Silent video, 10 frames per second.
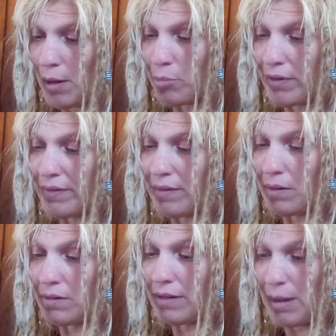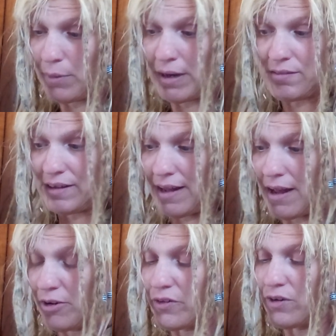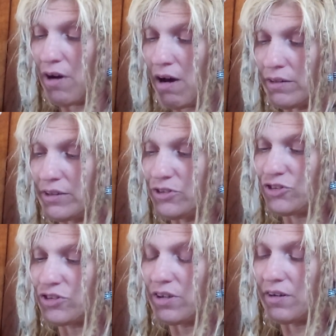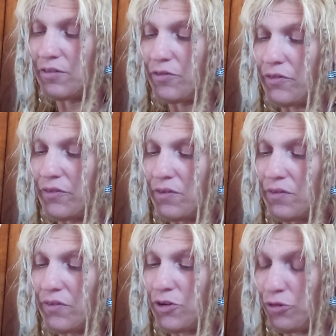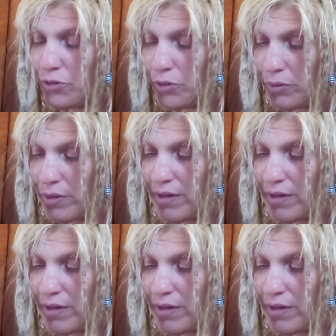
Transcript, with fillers: and bring the Lamanites again to the knowledge of the truth.